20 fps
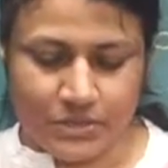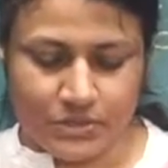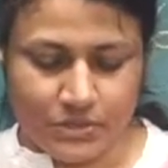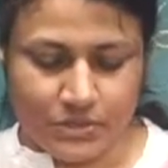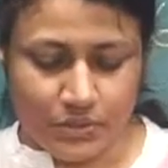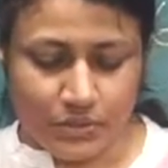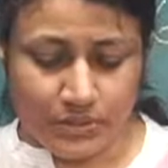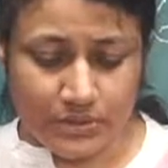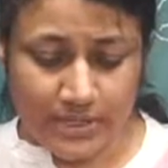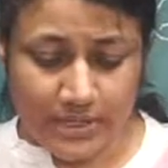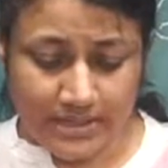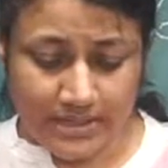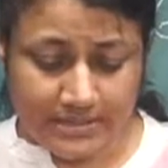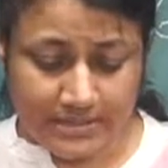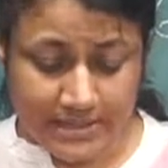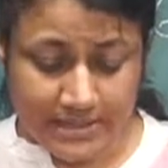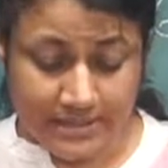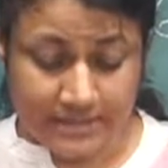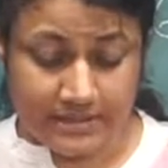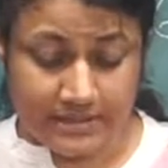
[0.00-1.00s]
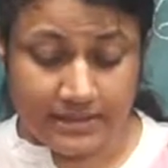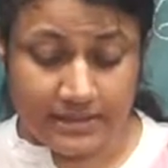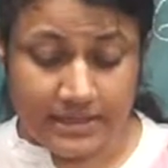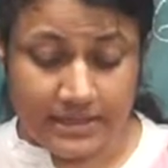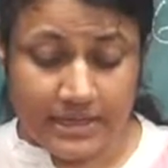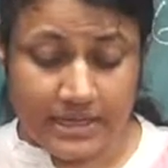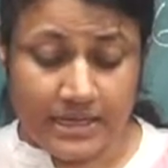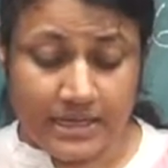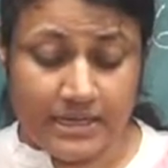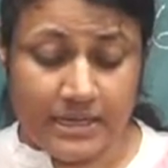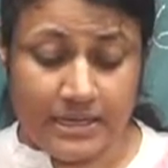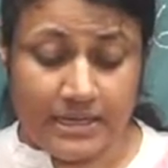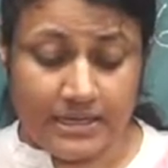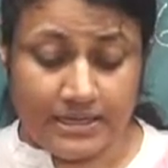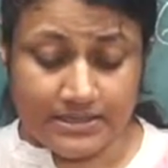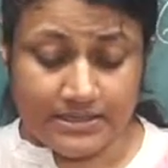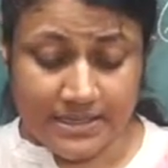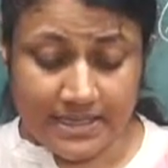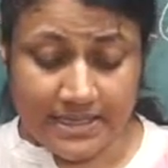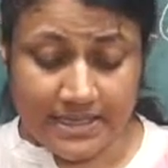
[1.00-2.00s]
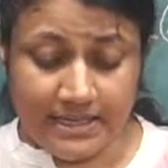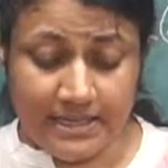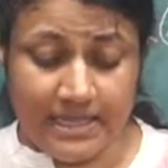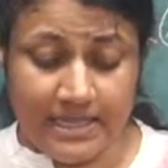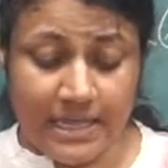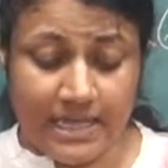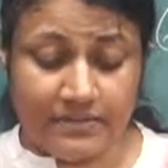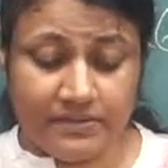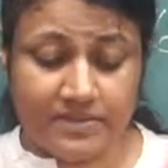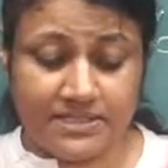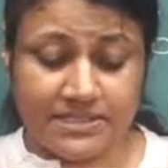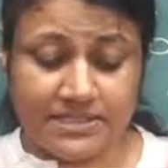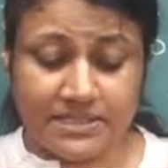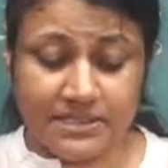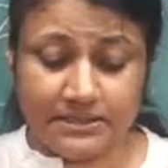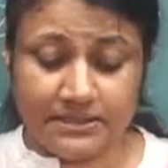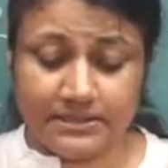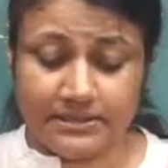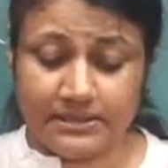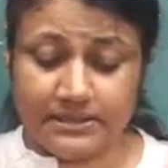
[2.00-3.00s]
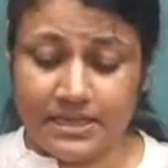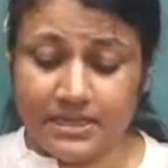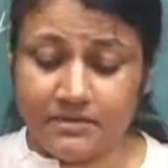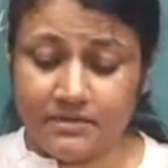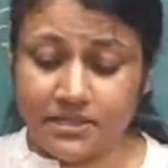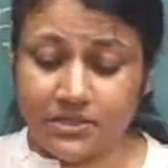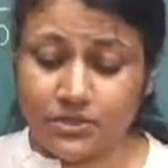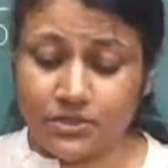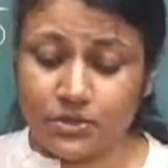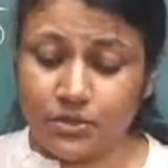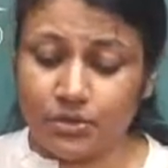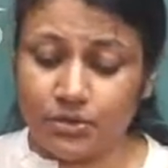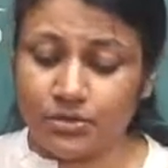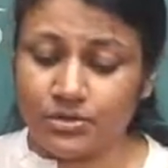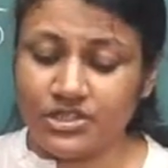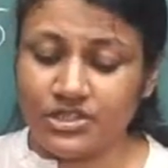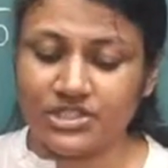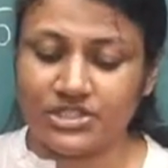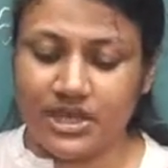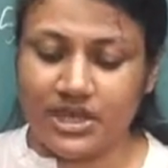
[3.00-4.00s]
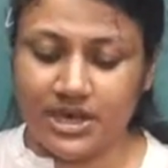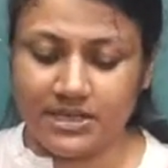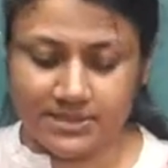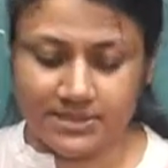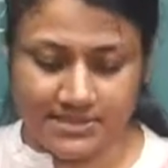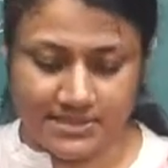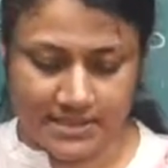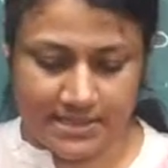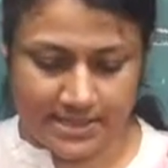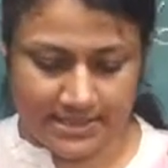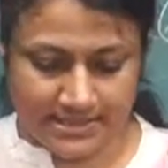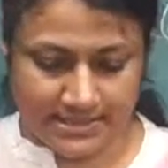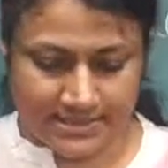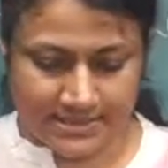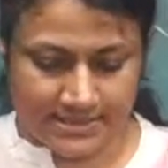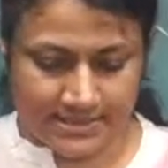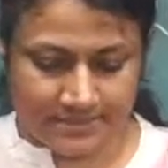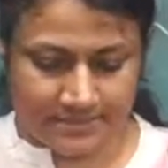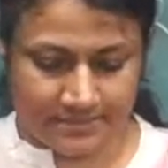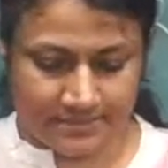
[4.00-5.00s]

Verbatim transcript: So, and then, uh, secondly, like we said, there was no charges against him.